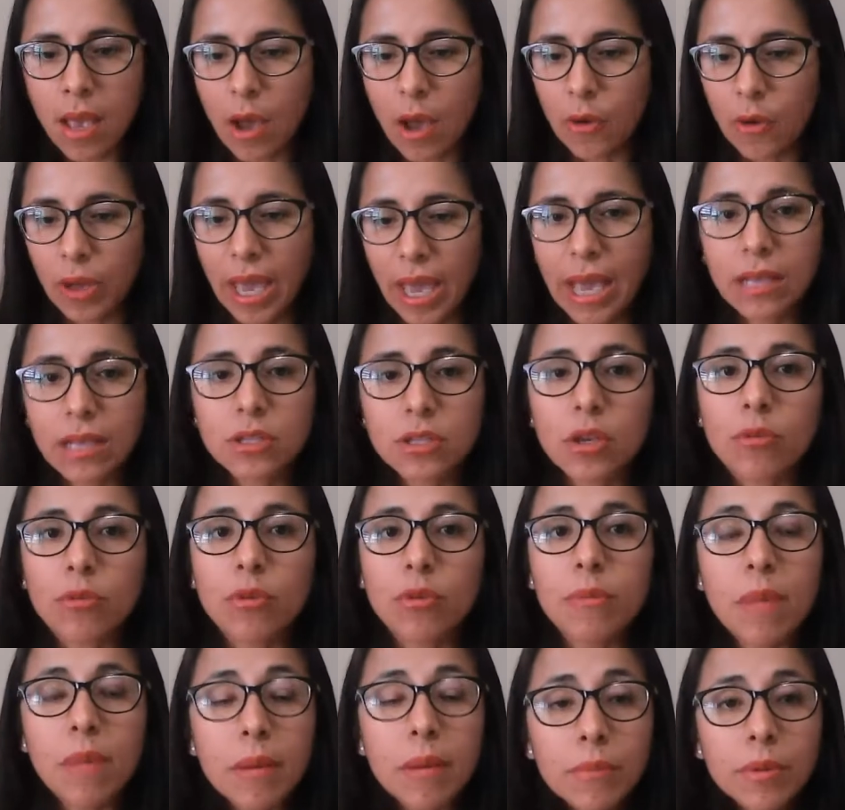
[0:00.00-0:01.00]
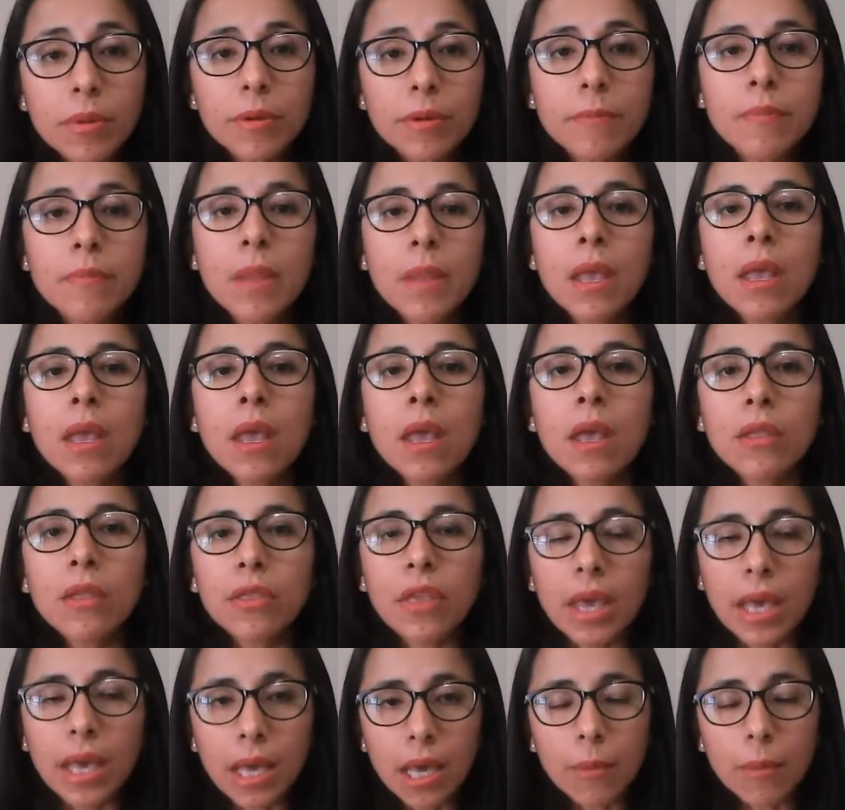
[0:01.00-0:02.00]
Okay, so remember,
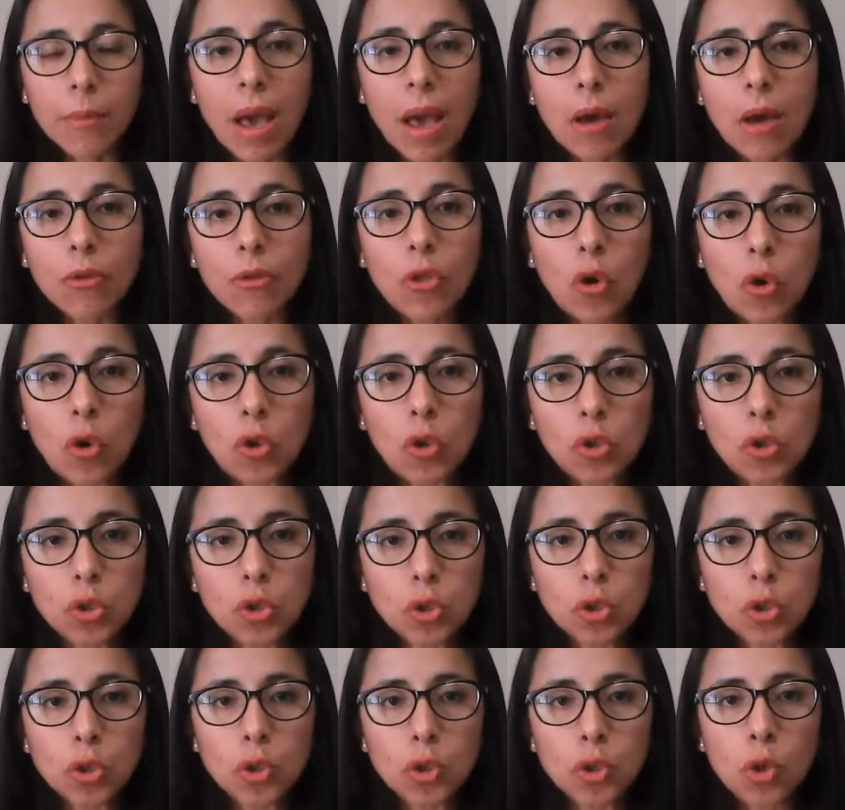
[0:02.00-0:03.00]
think about those